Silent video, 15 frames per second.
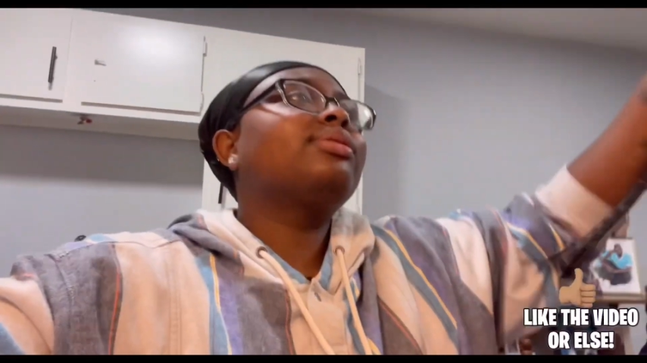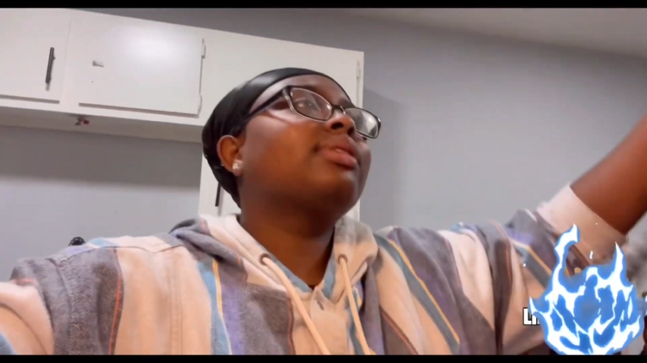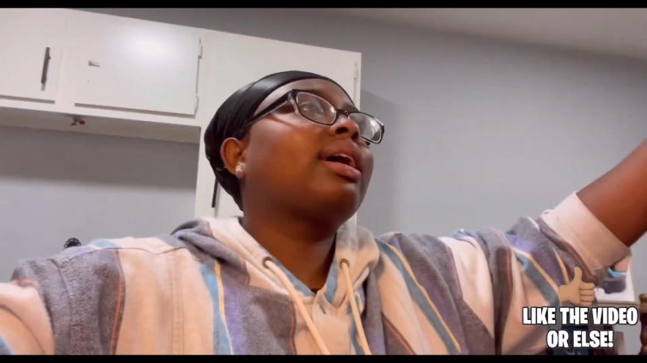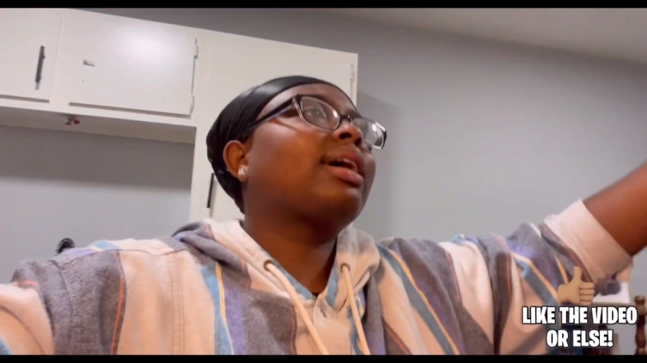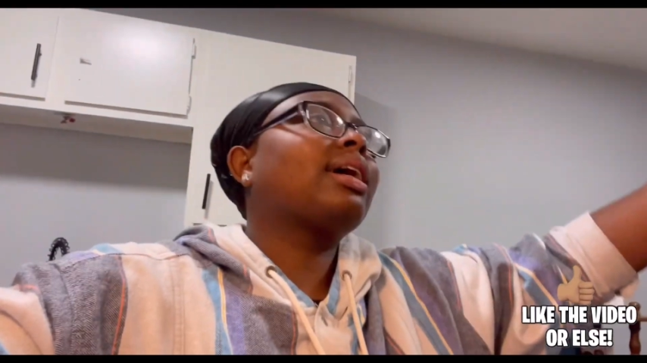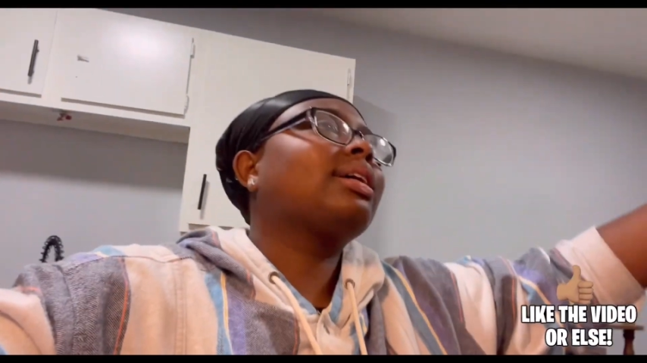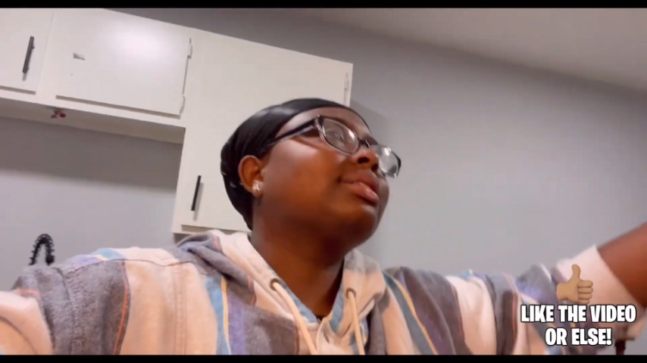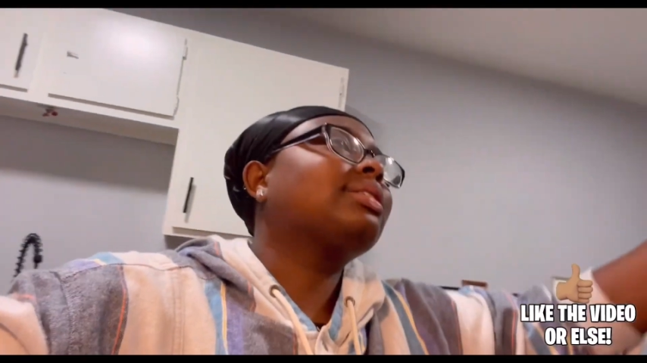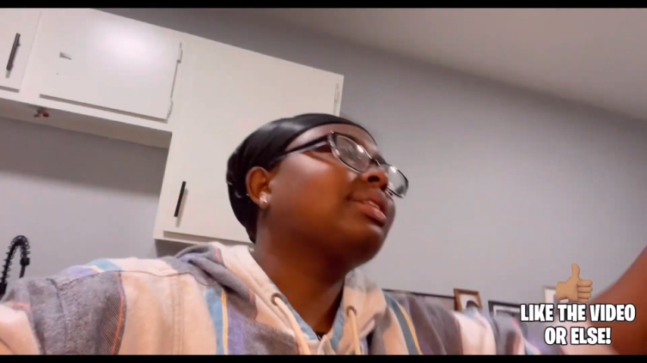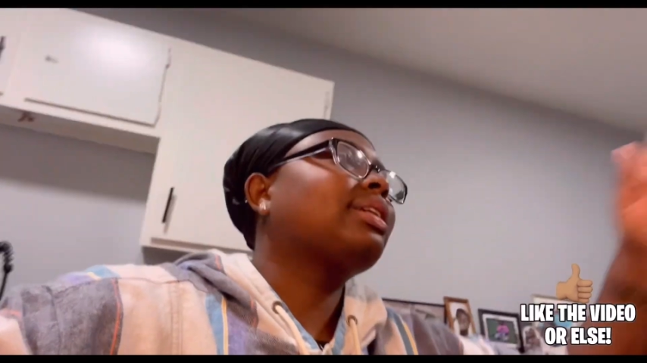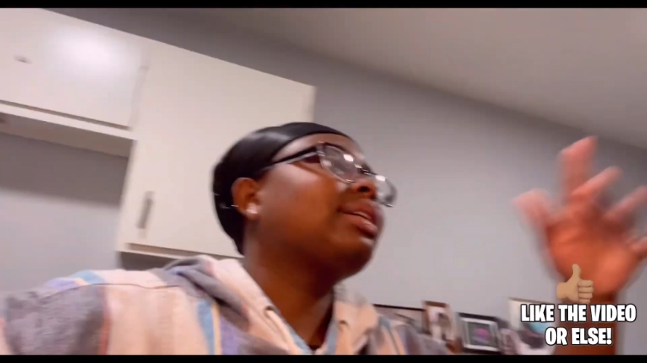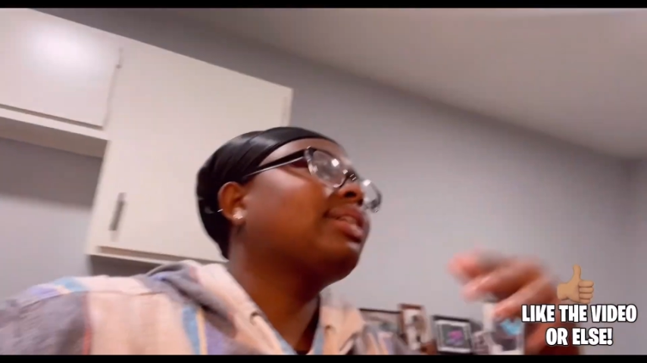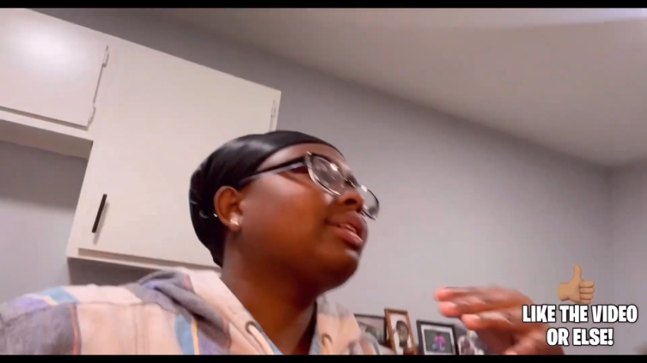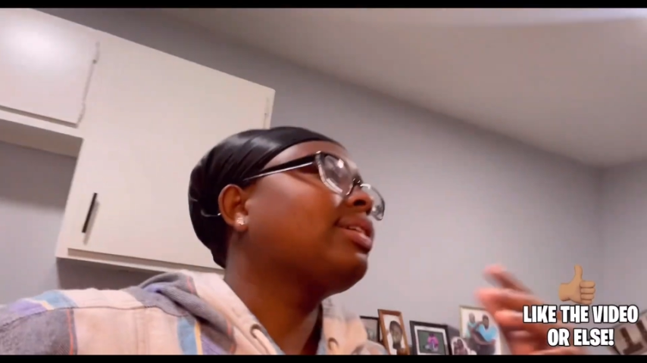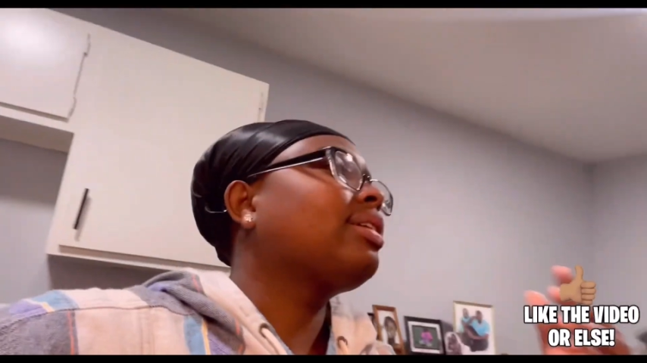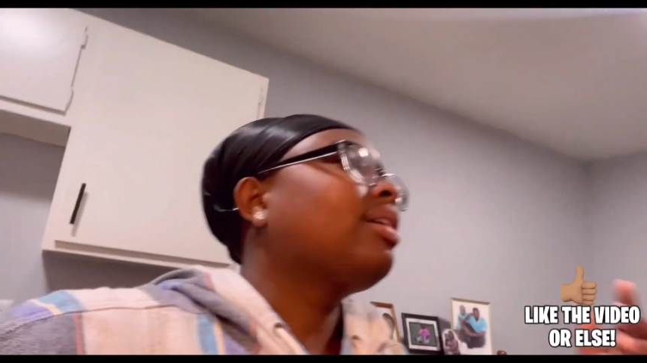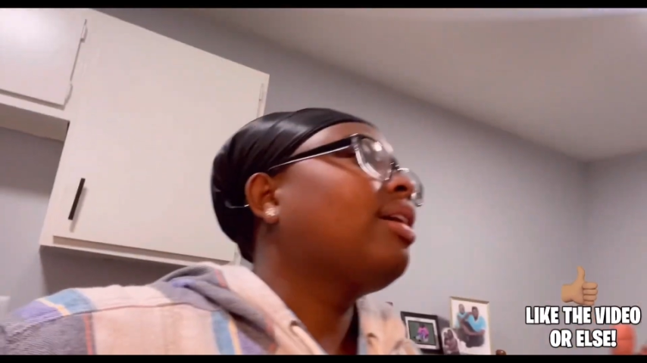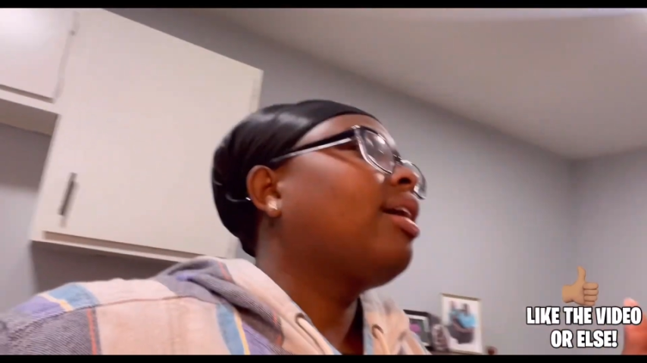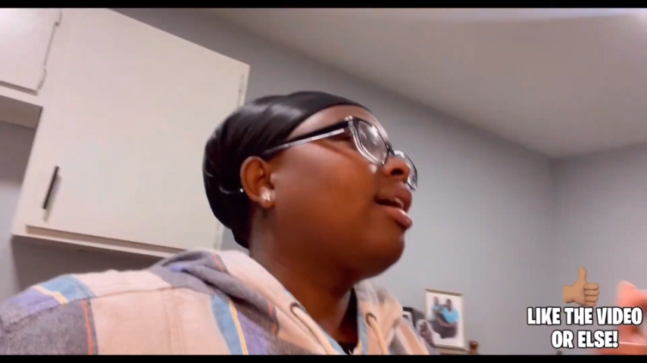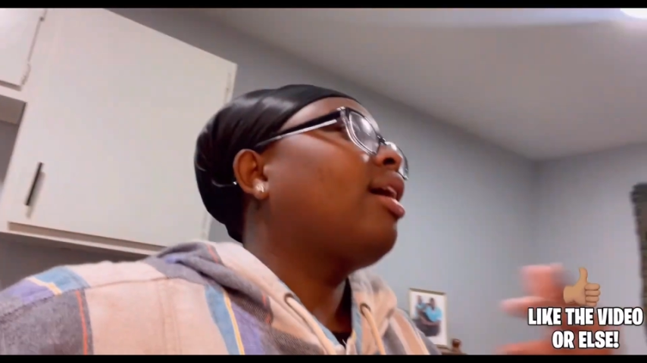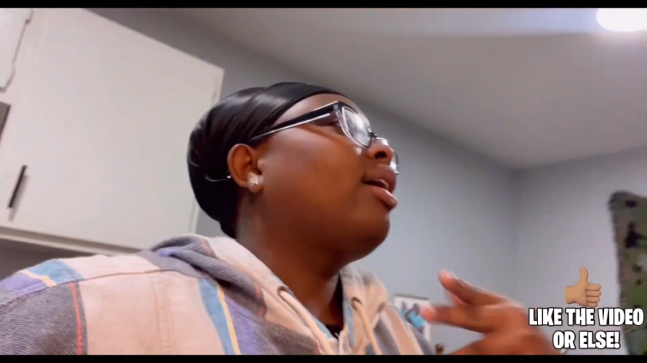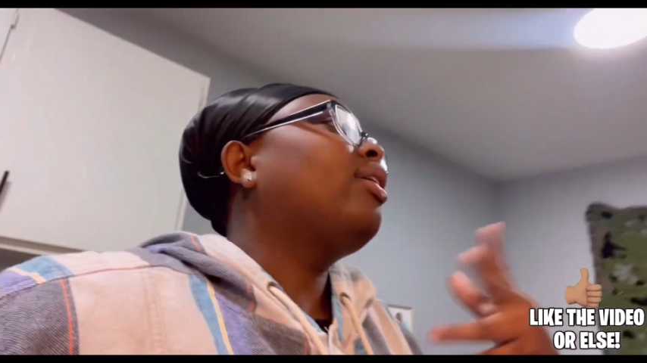like I said.
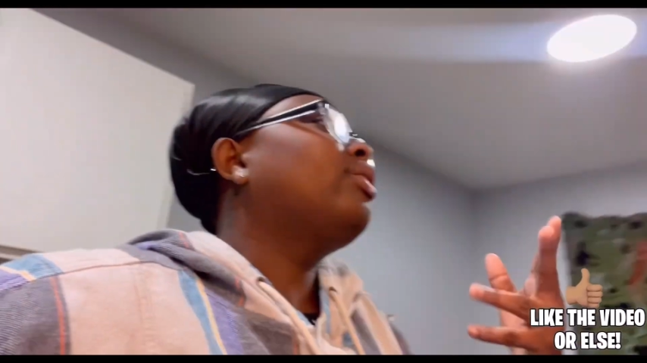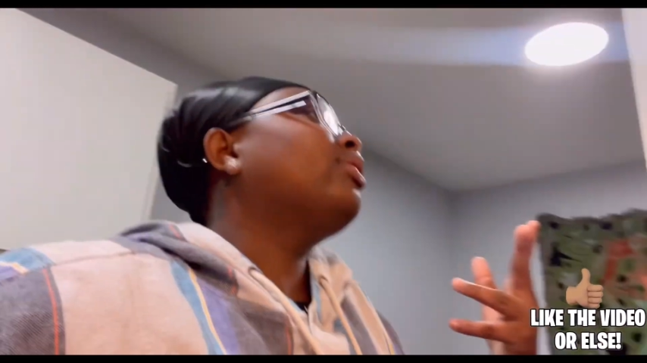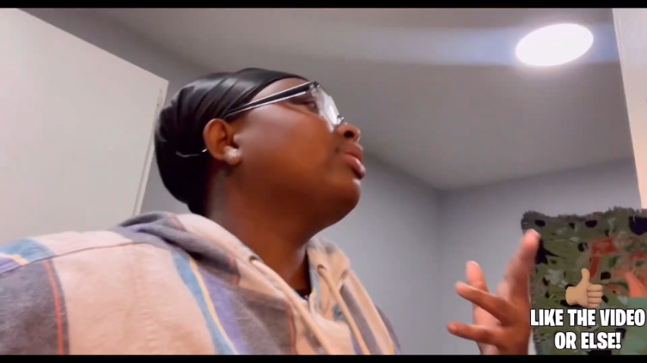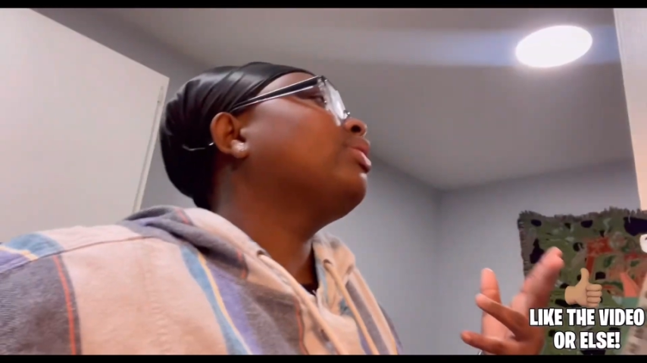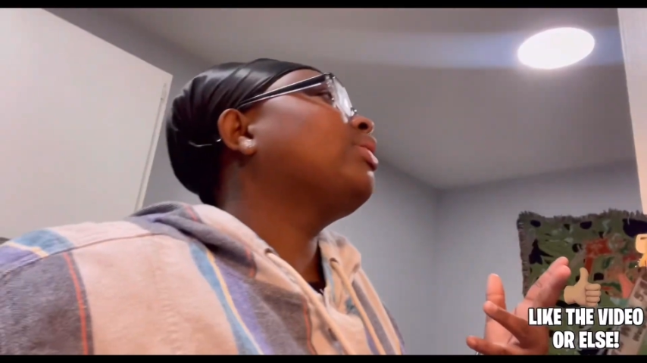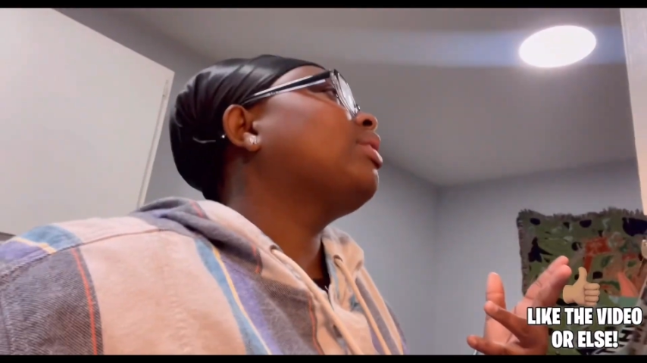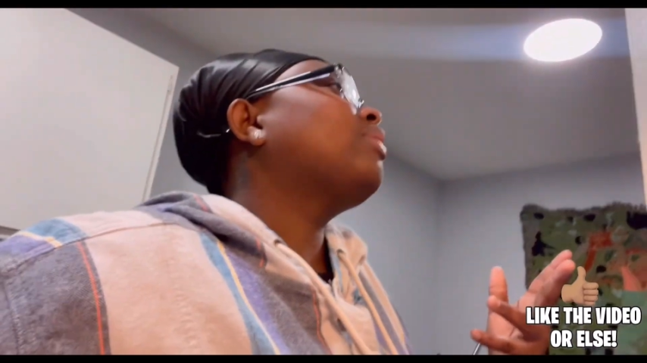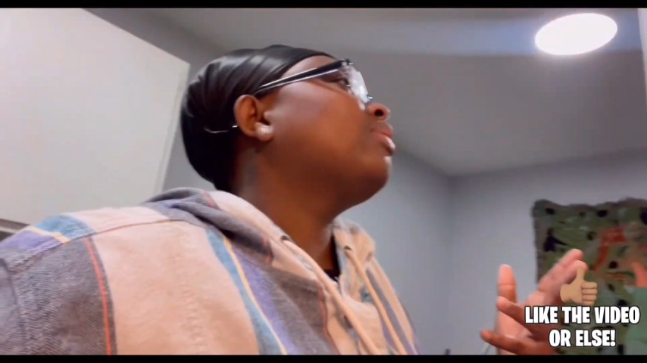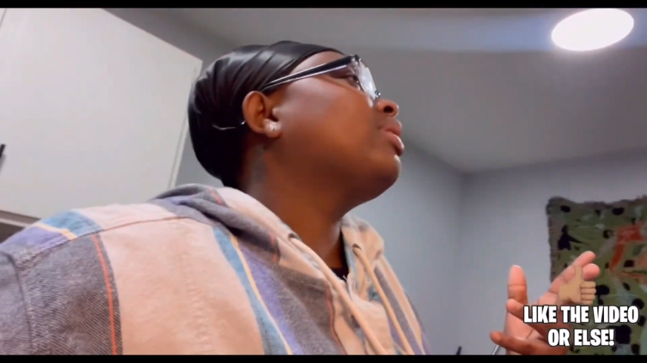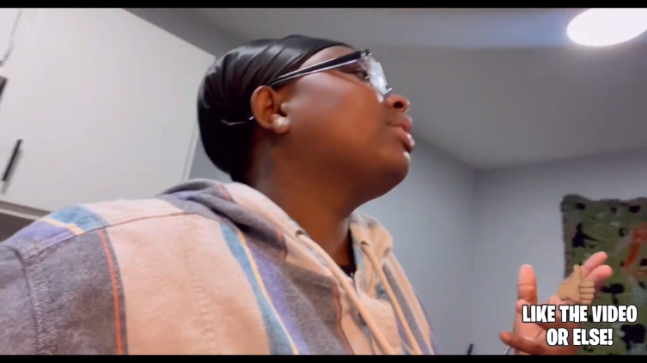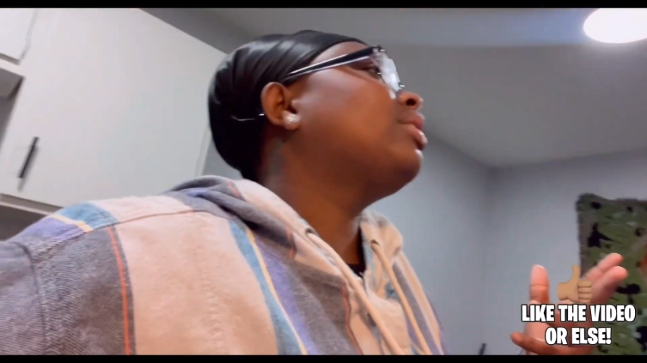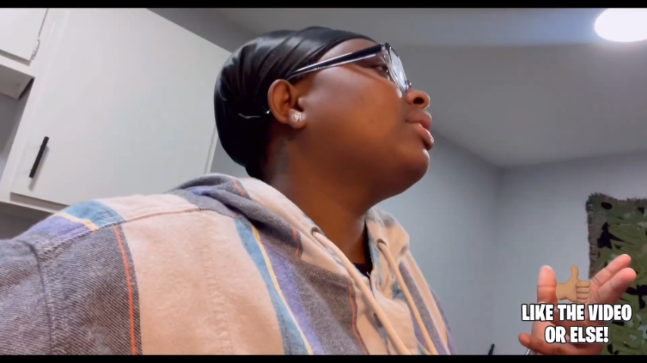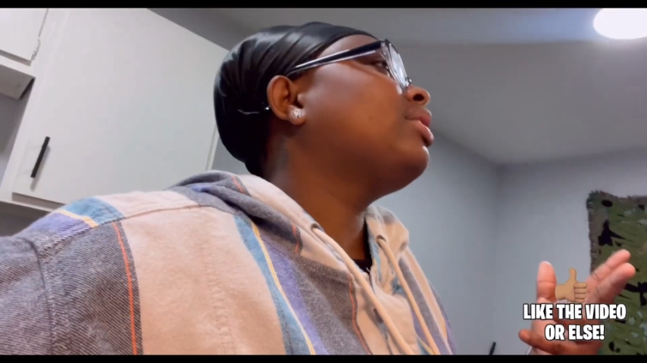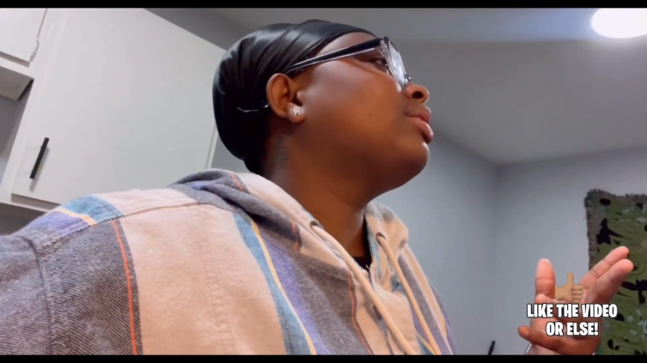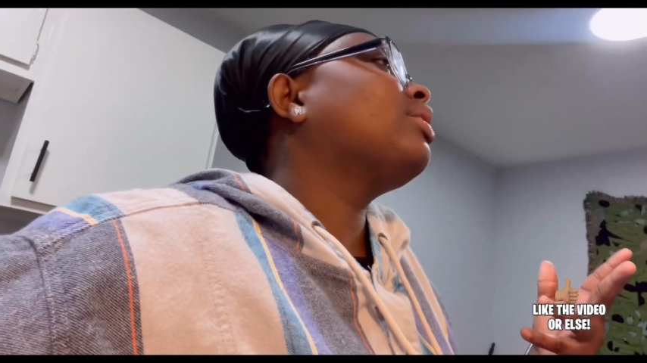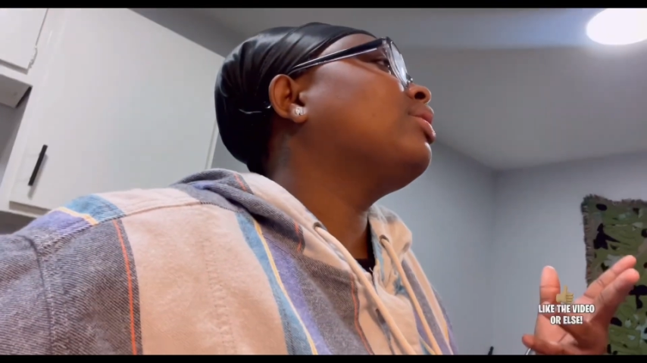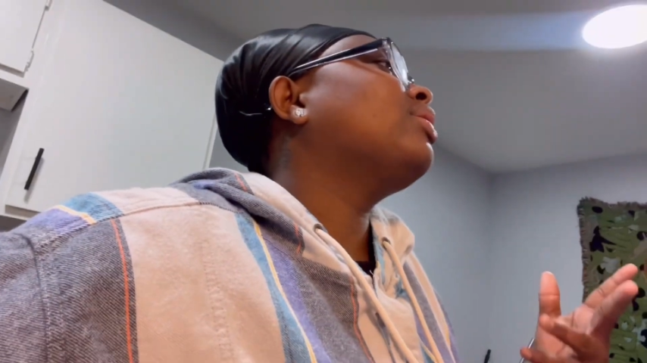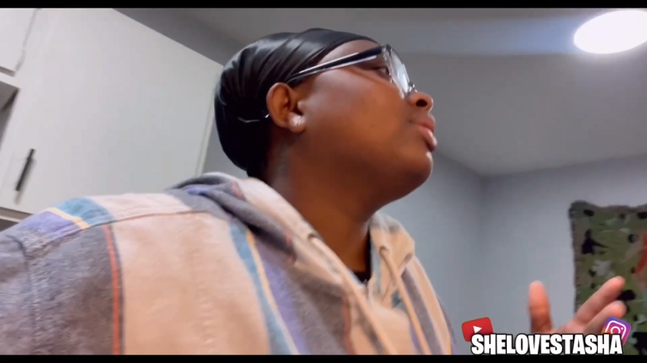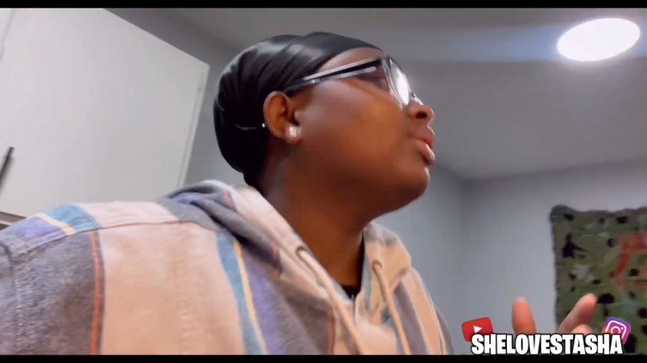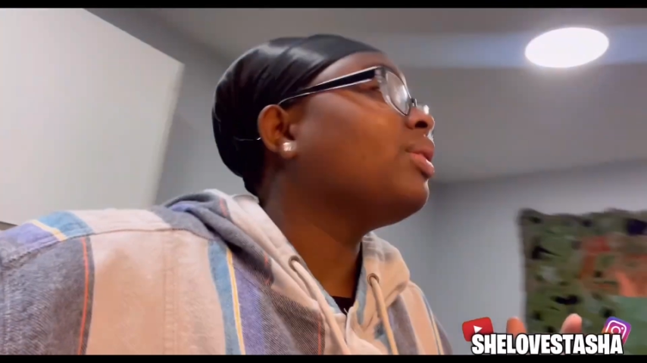I don't know what I want to cook though.